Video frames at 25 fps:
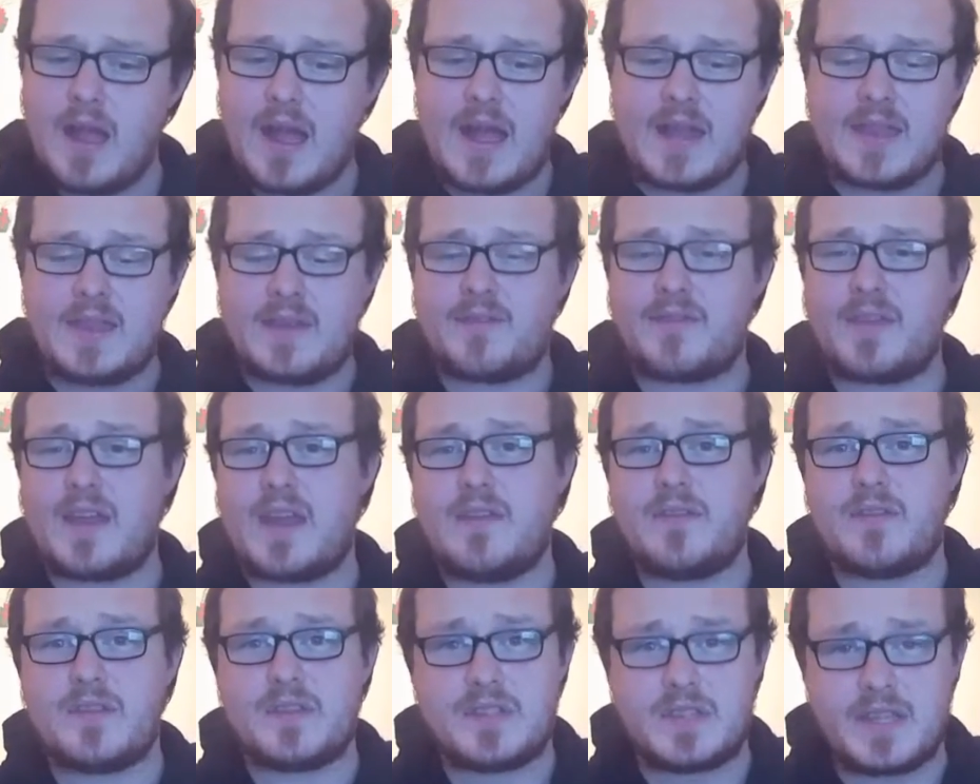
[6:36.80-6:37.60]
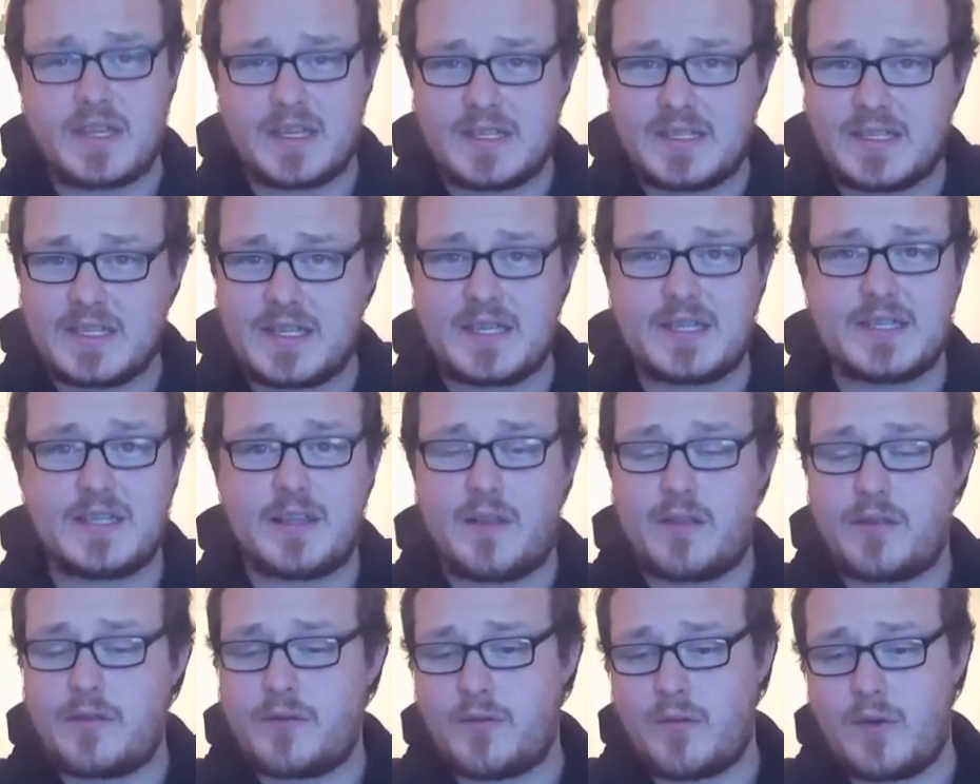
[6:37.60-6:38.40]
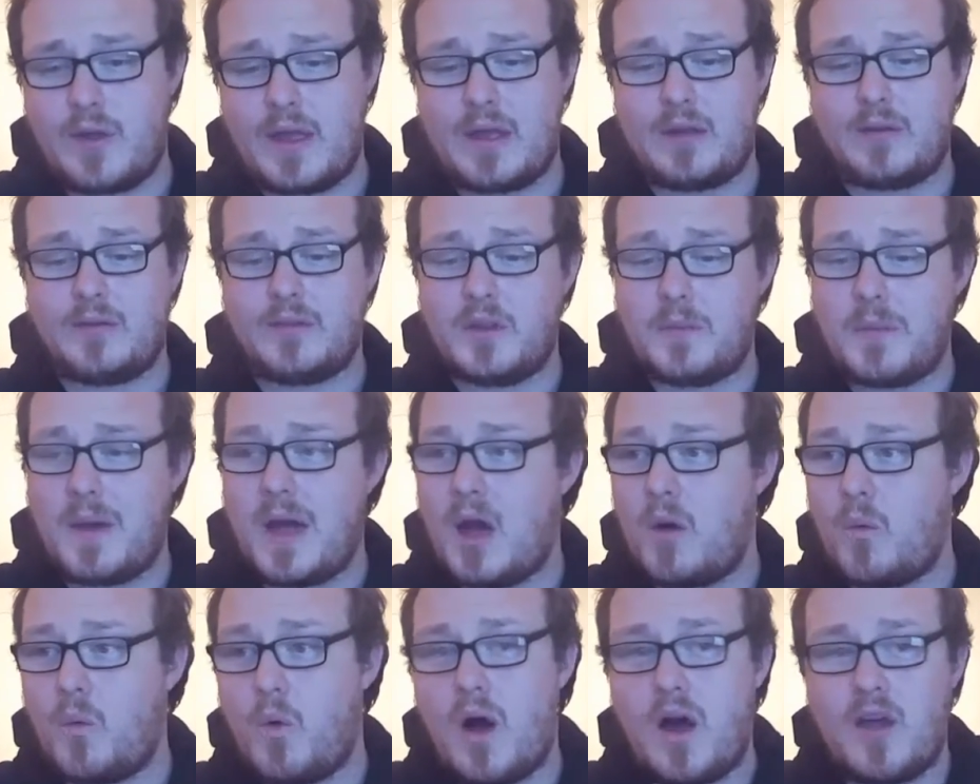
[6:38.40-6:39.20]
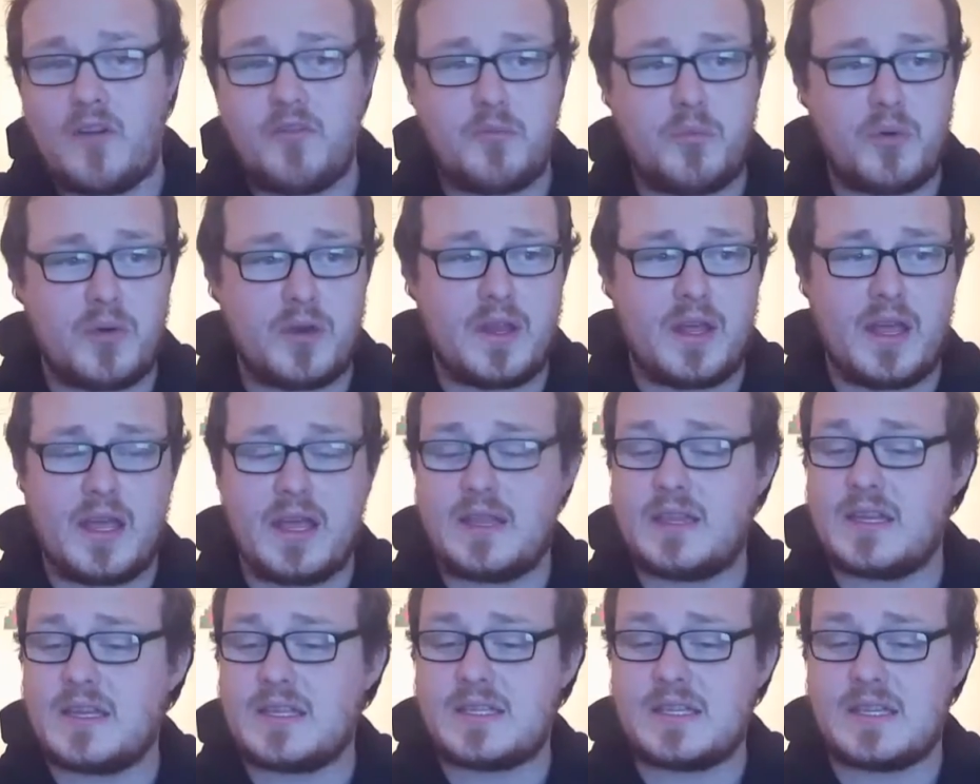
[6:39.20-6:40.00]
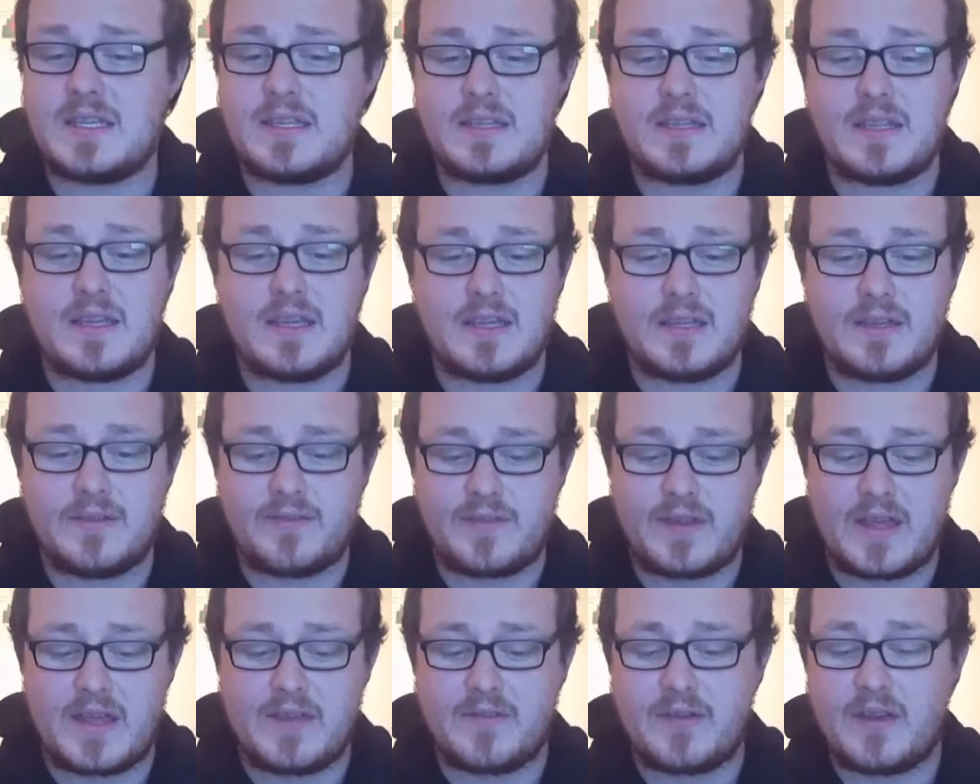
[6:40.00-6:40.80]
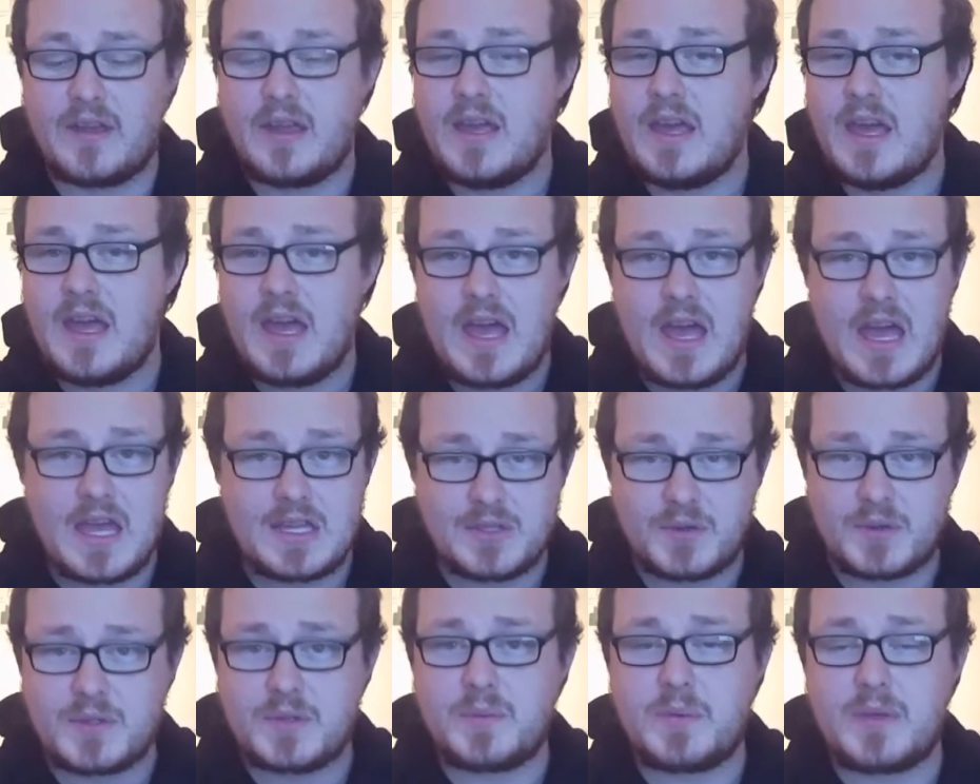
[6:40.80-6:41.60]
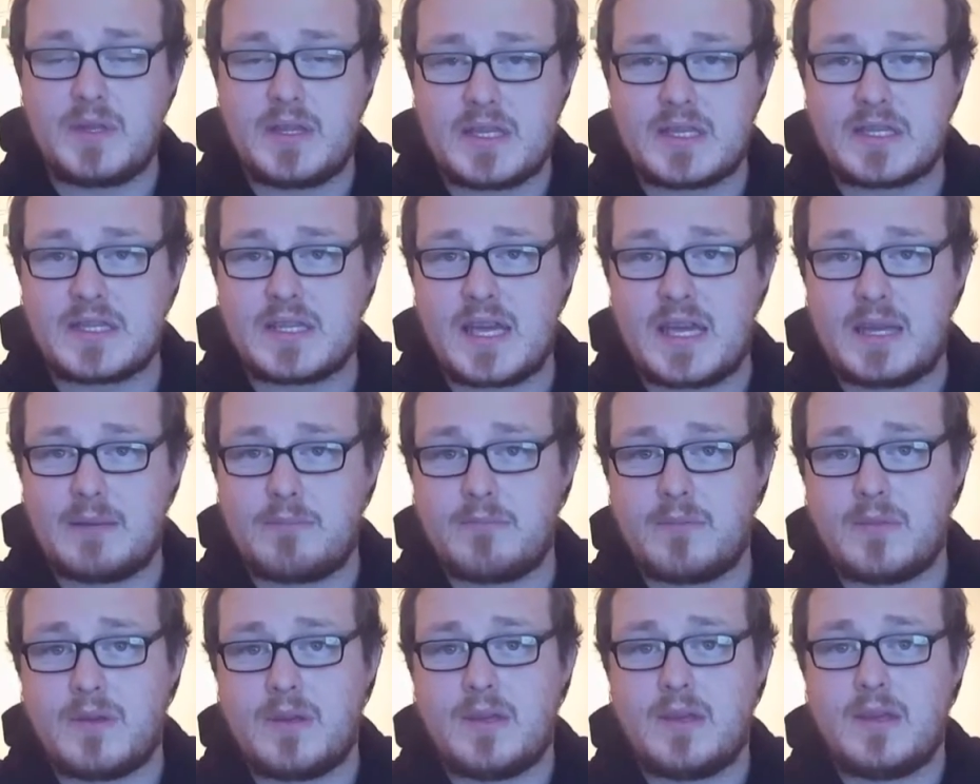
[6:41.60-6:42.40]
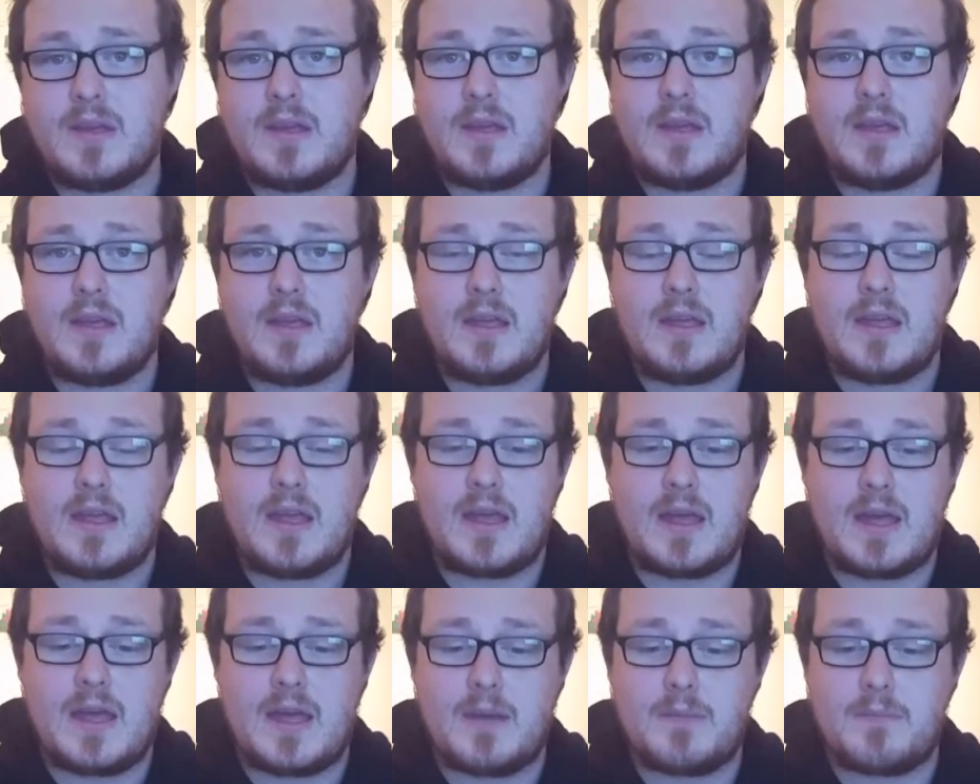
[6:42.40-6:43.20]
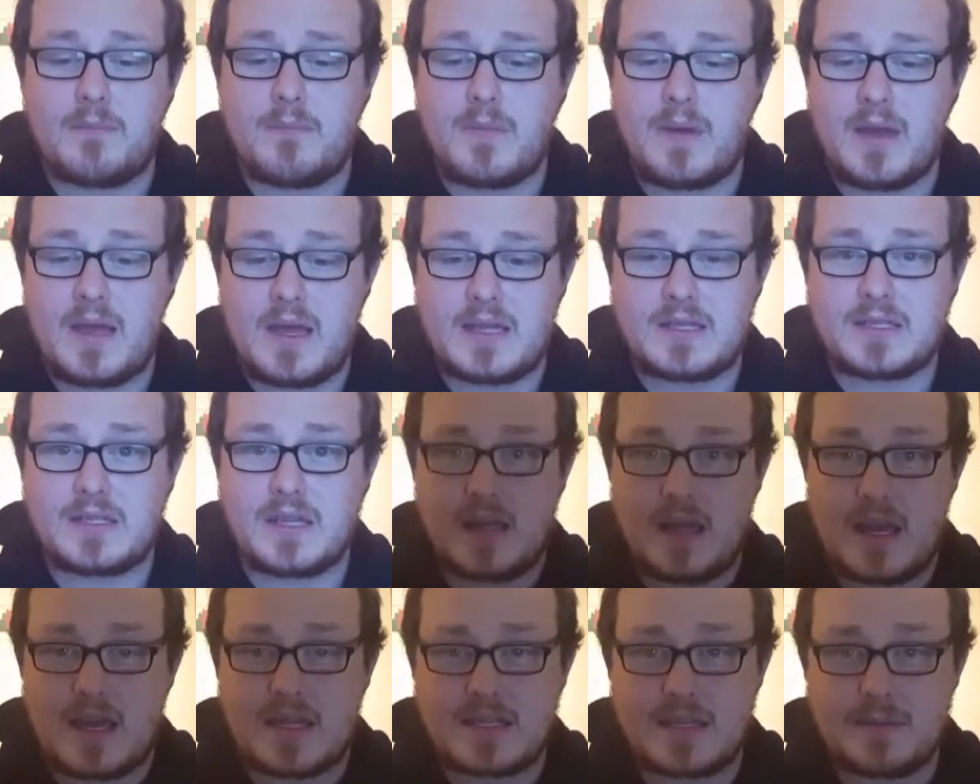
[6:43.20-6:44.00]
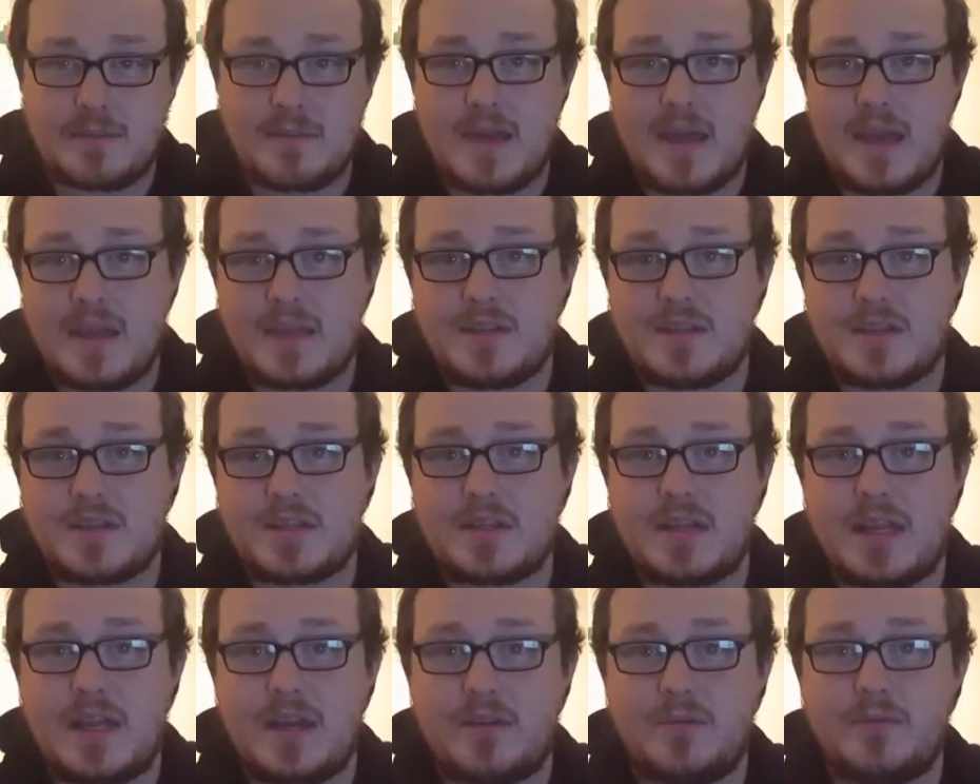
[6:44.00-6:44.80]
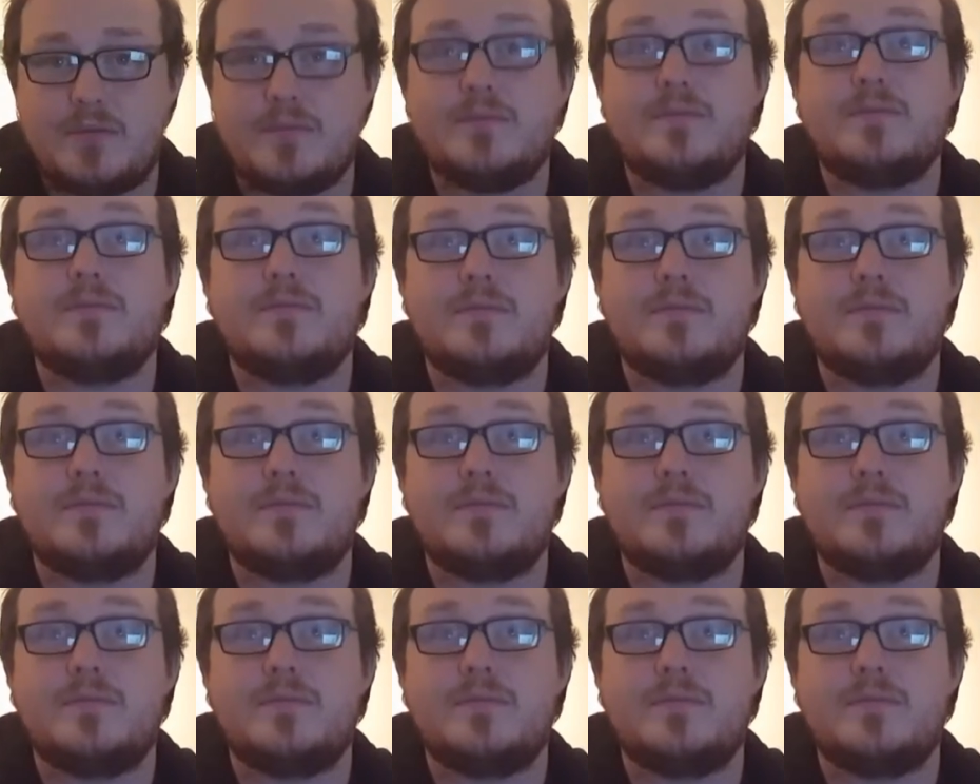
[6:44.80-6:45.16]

And the flavour is consistent throughout. No matter what I've put it in, the flavour has always been the same as I'm getting just now.